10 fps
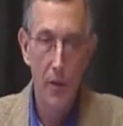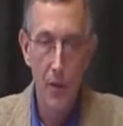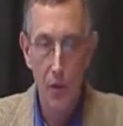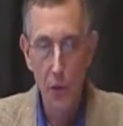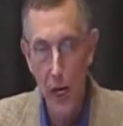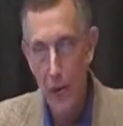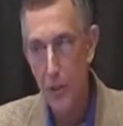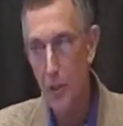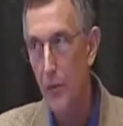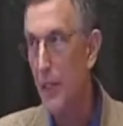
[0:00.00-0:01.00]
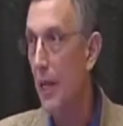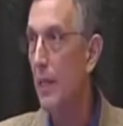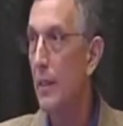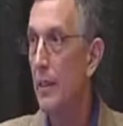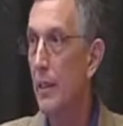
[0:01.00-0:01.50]
The drivers for the
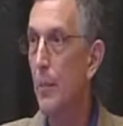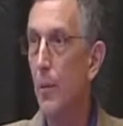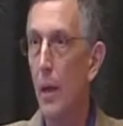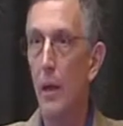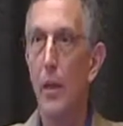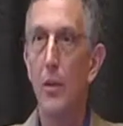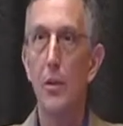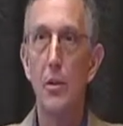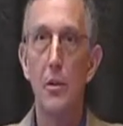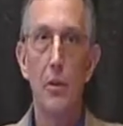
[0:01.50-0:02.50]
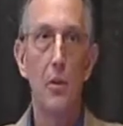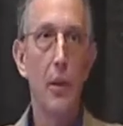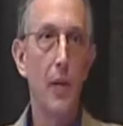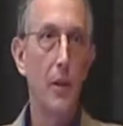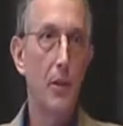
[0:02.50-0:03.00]
LED products, the
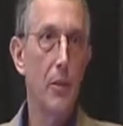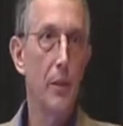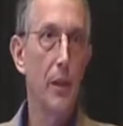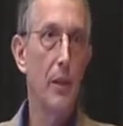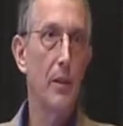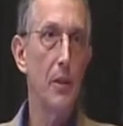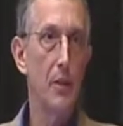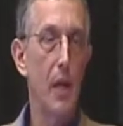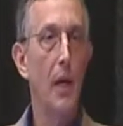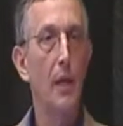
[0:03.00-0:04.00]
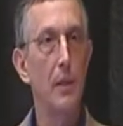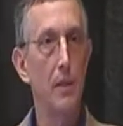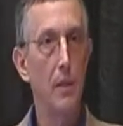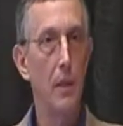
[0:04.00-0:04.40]
way that they're being designed,